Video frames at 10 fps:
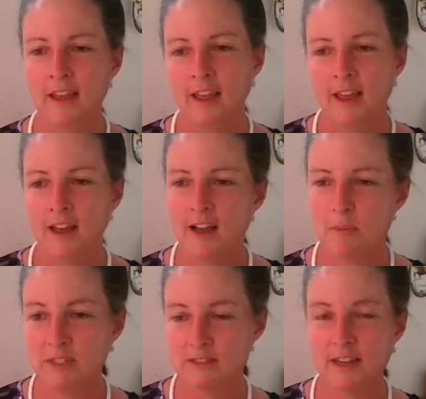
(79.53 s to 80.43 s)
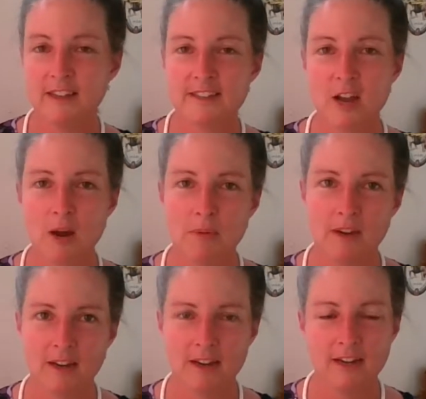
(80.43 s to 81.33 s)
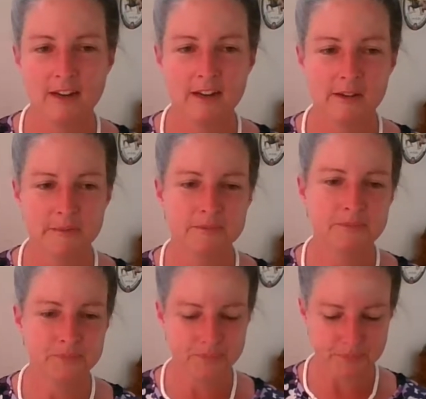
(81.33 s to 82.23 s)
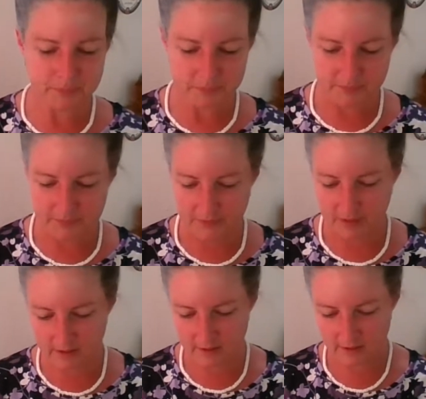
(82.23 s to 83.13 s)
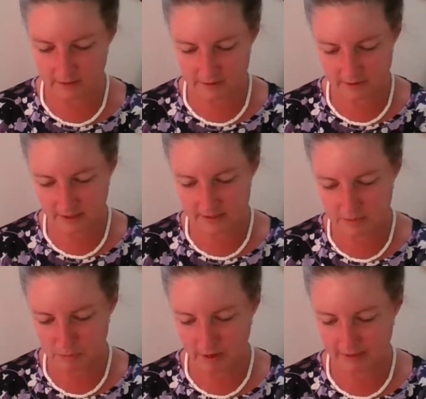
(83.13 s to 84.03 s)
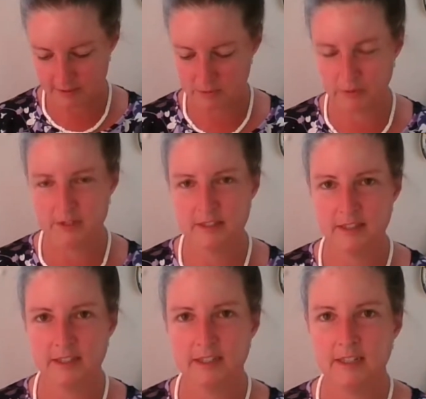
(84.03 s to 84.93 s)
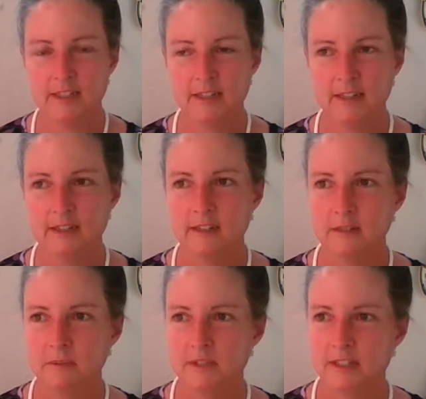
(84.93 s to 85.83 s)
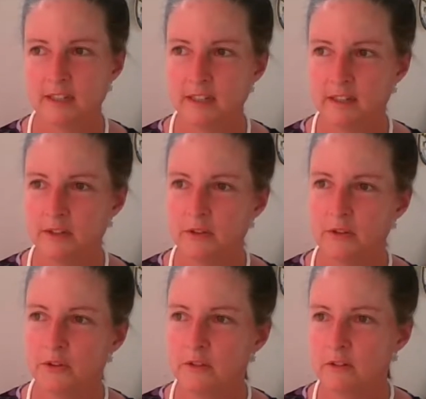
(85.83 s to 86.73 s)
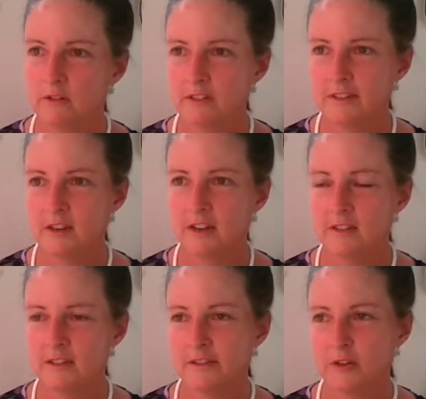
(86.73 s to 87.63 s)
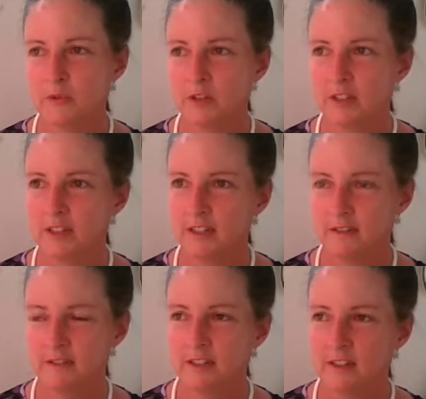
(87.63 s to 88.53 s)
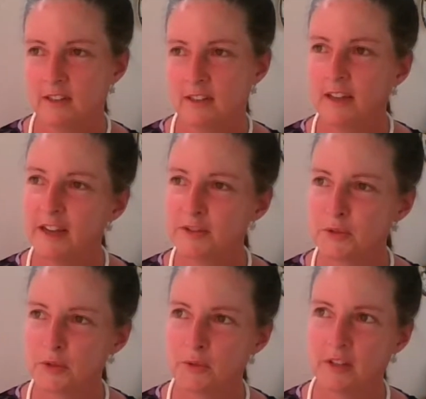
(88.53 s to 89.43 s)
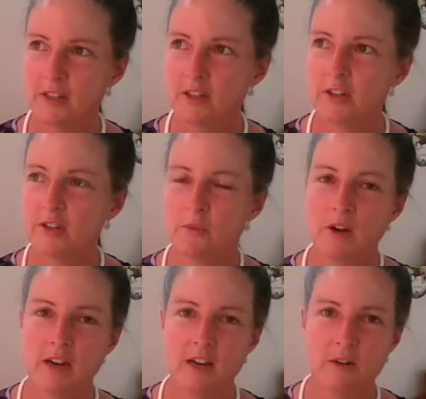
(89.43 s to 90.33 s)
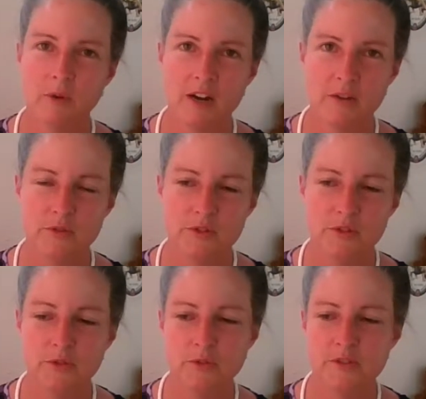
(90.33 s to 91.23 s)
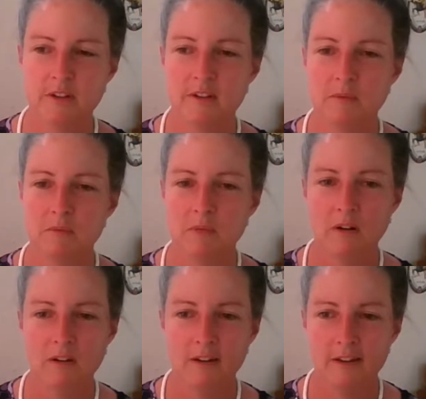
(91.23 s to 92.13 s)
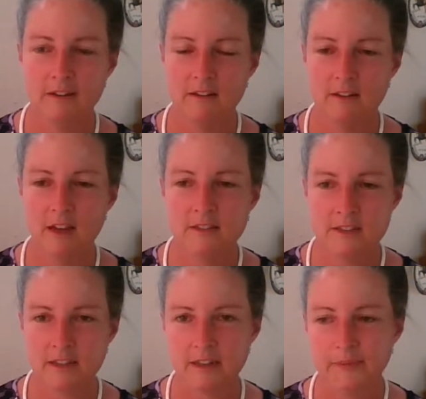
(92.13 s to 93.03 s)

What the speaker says: But today's topic, I've had some people asking me recently, it's like, your designs are really nice or they're really good. Why don't you sell them on Etsy?